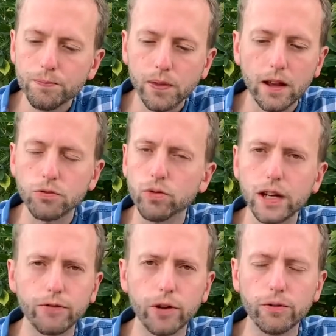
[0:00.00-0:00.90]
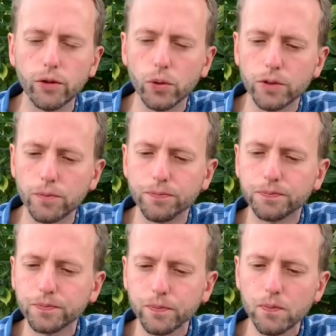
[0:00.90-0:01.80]
It's really fruit forward.
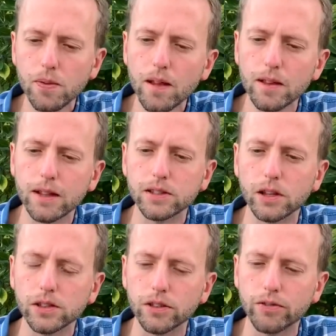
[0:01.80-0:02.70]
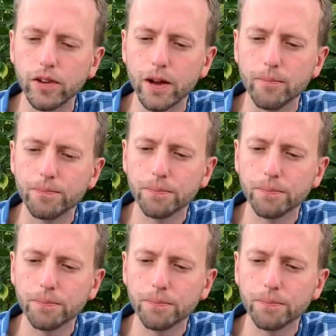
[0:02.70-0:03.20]
There's lots of that